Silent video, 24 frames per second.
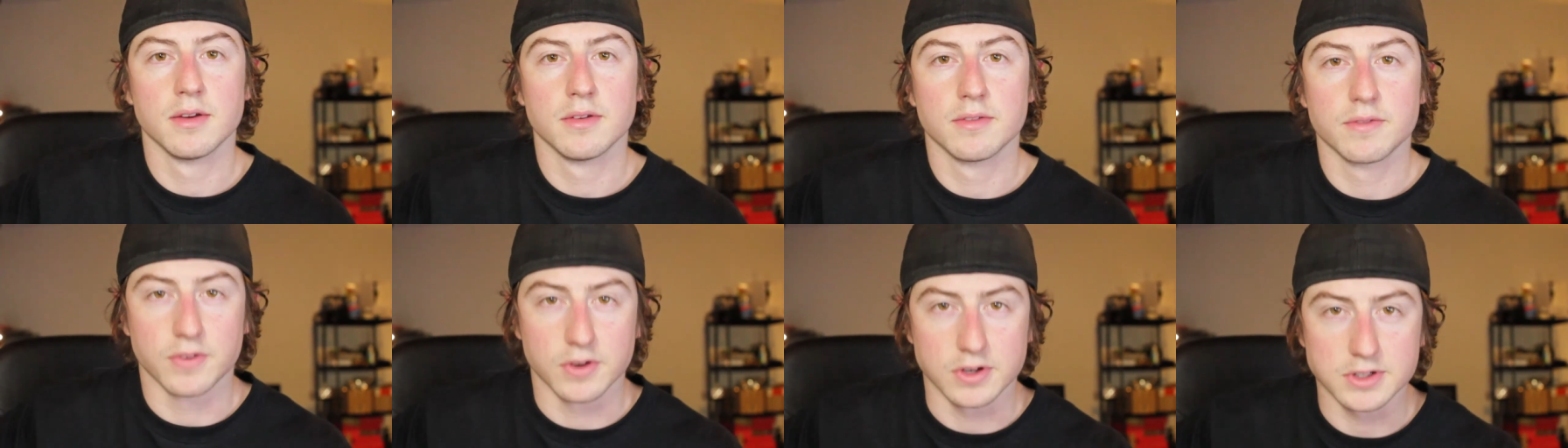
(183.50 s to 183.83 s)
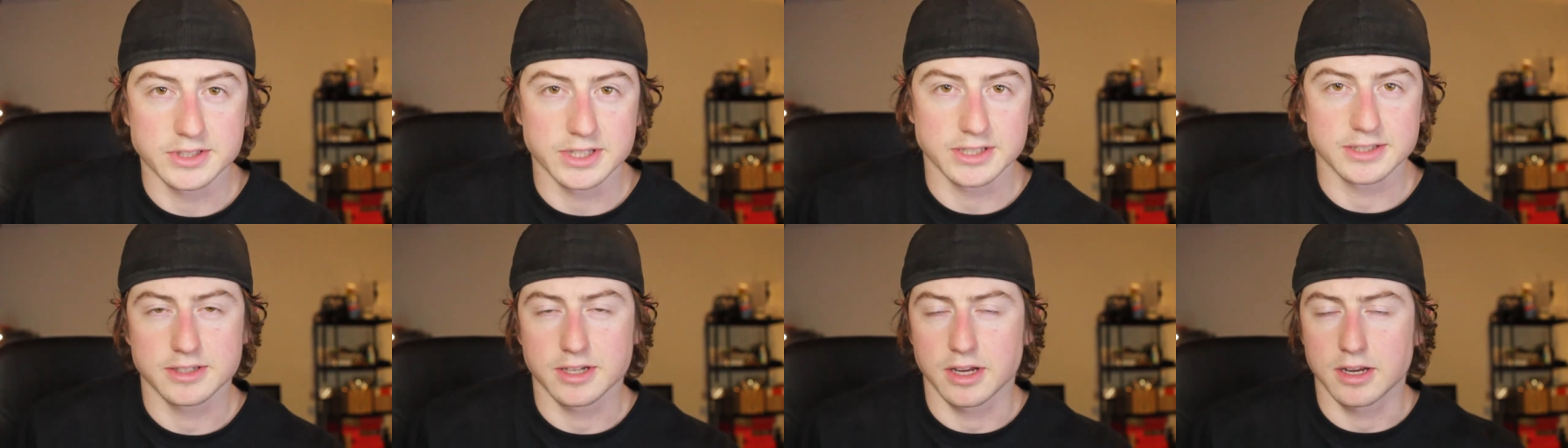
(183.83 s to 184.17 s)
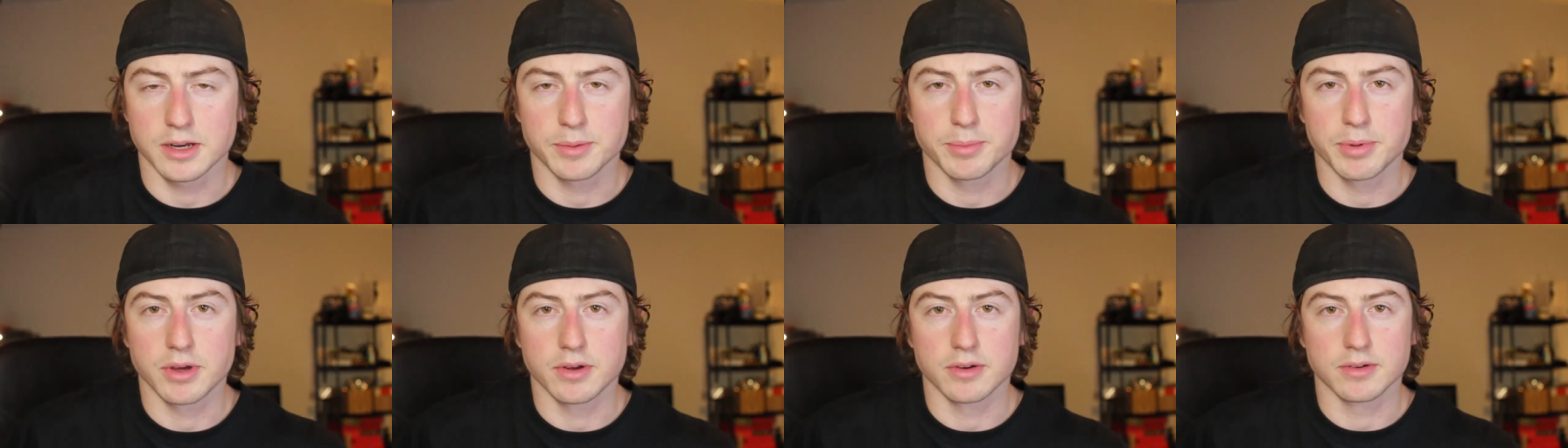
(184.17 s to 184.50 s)
First, let's talk
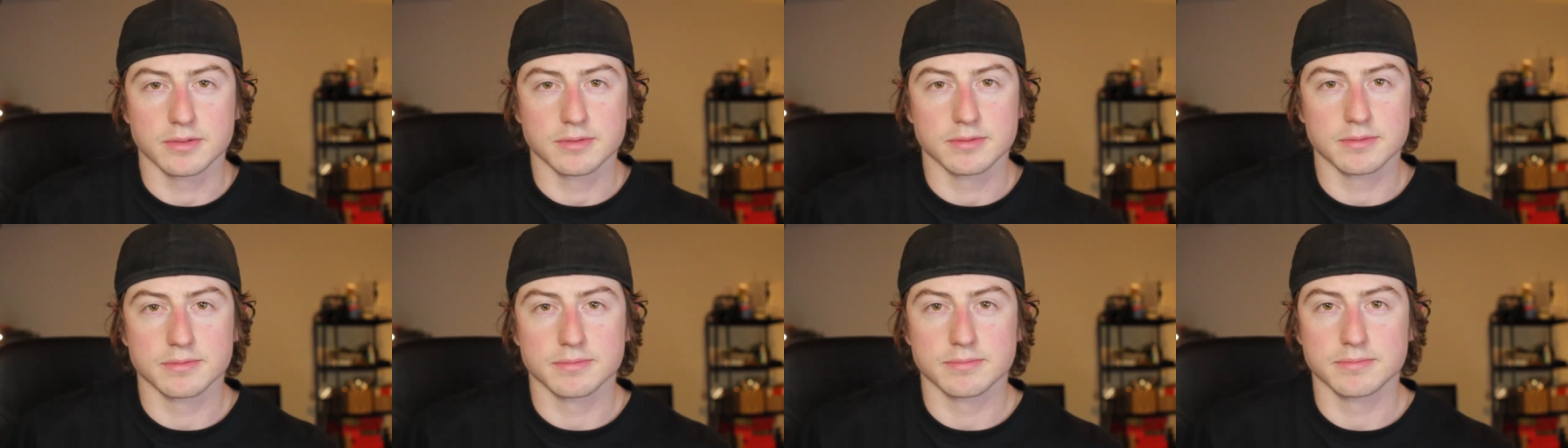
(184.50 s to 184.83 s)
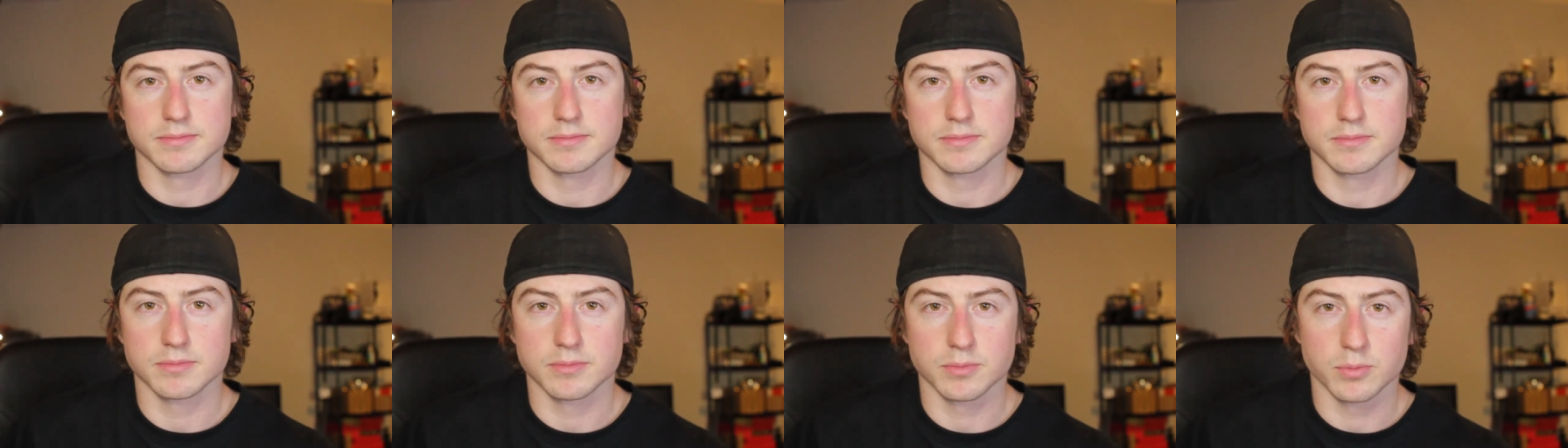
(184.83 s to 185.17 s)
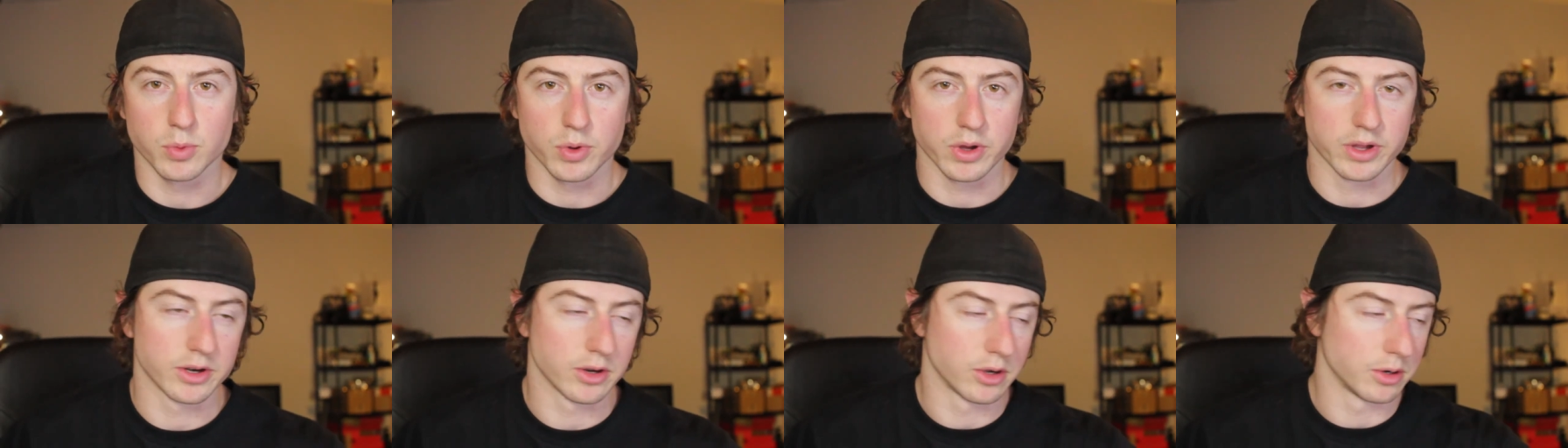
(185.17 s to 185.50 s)
about
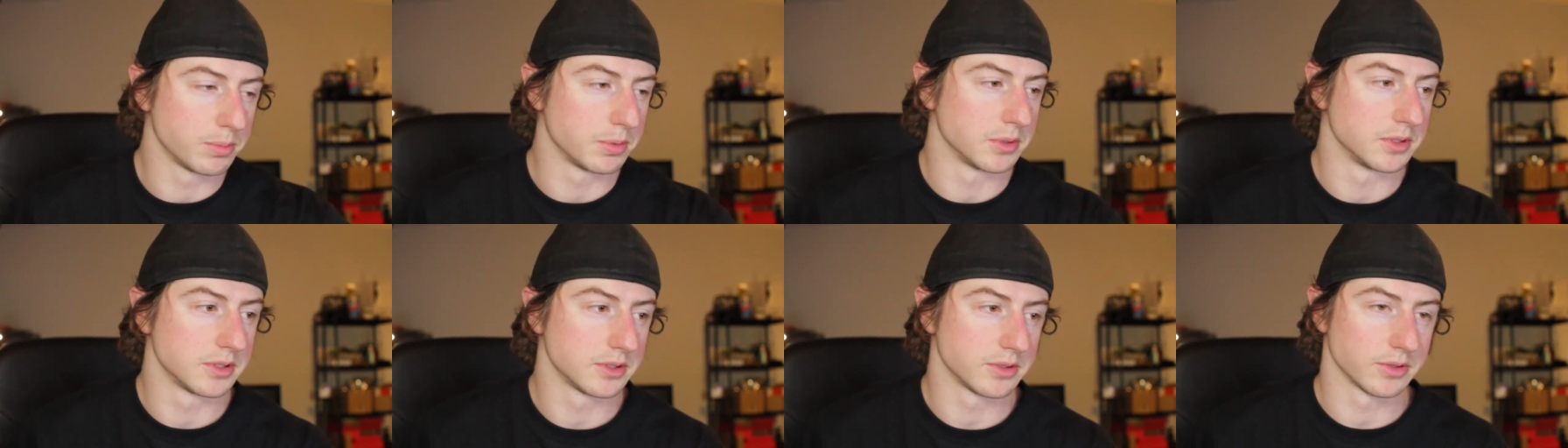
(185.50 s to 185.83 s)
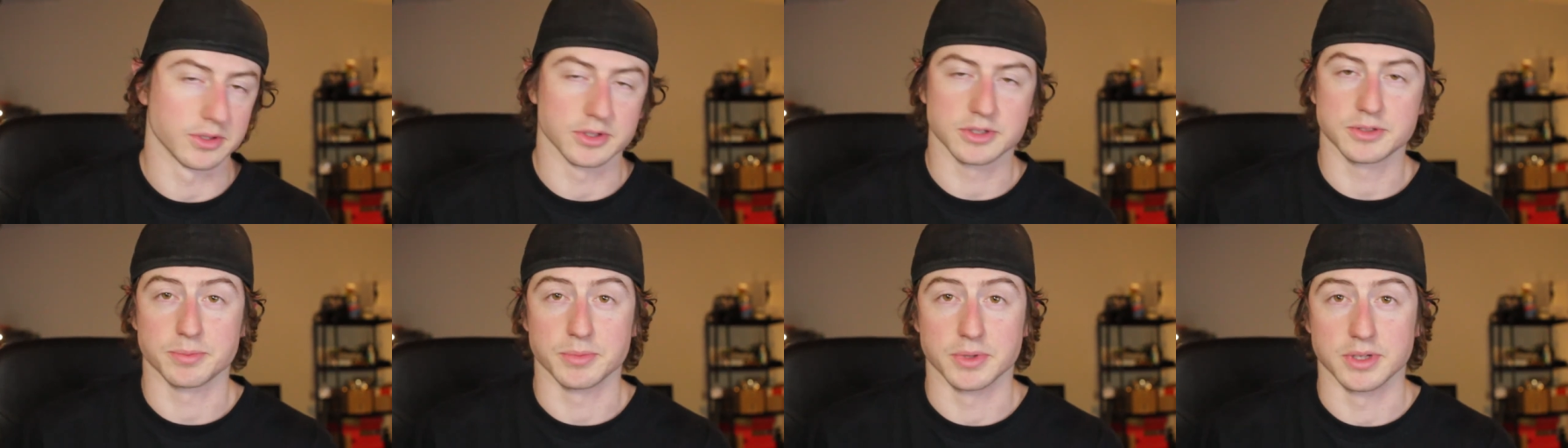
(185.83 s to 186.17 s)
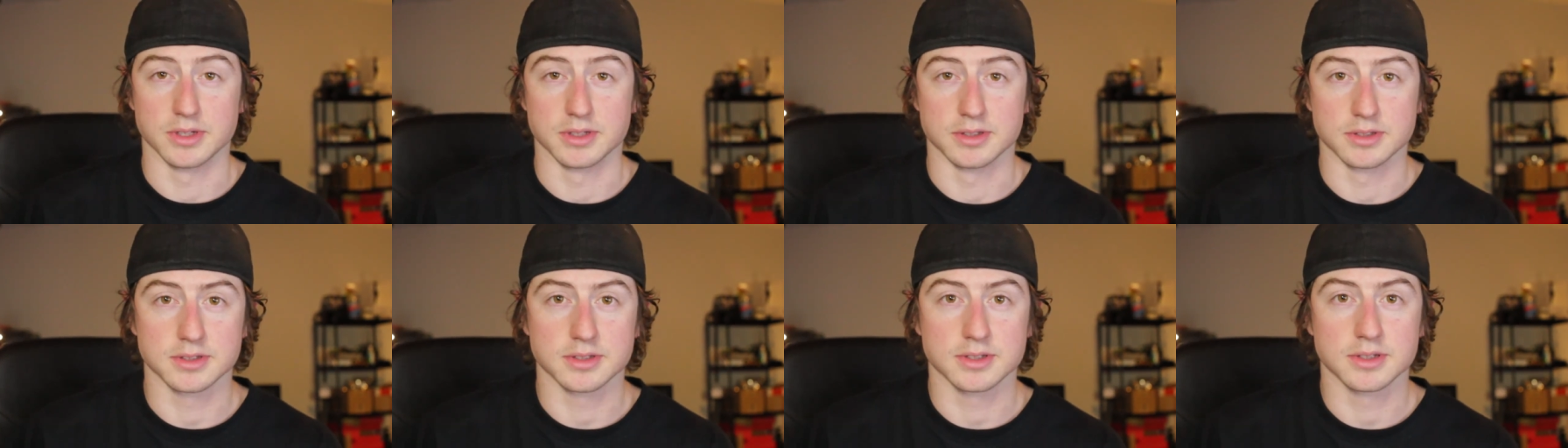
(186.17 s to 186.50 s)
what open source
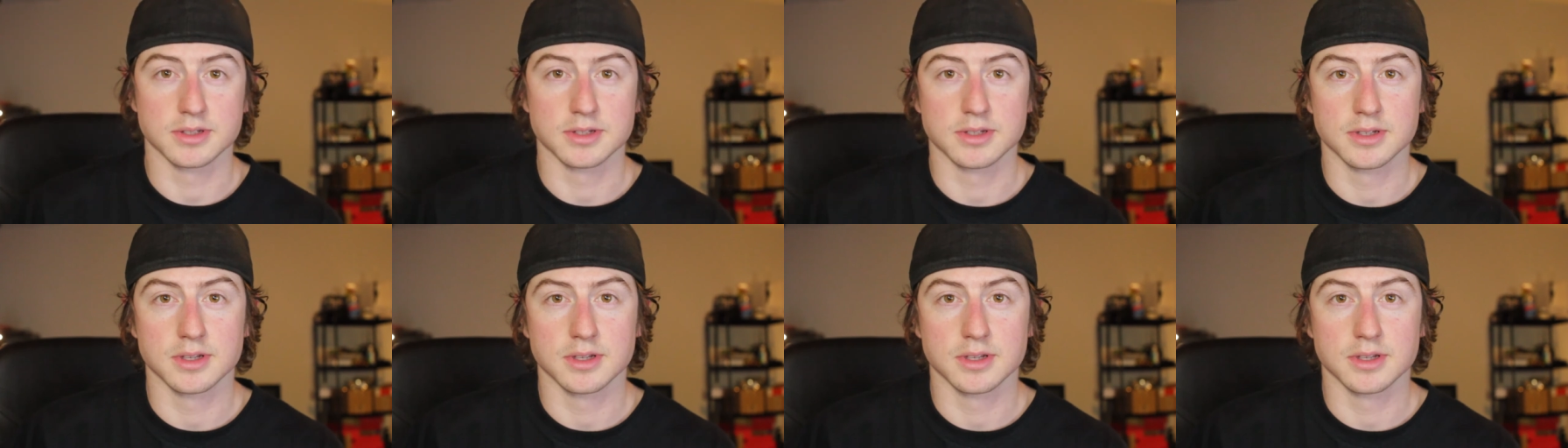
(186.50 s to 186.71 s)
means.